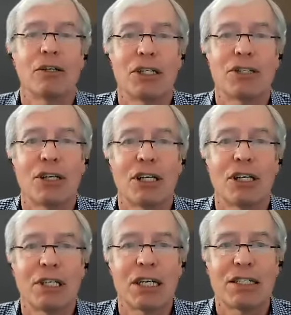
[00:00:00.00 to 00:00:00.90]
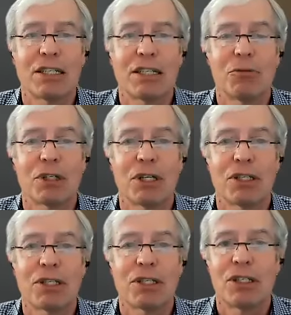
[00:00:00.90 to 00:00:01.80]
based on everything I see, we're going
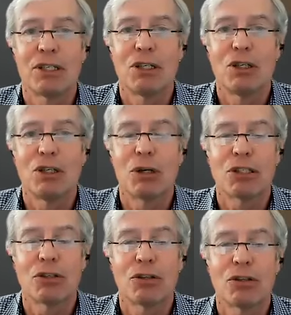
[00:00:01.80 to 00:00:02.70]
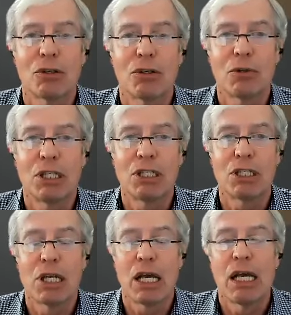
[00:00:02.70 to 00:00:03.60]
to see continued pressure on
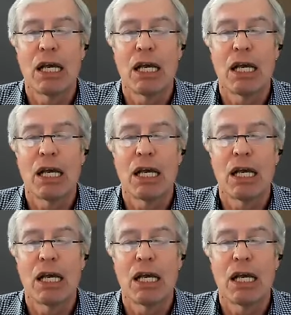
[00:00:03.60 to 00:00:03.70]
wages.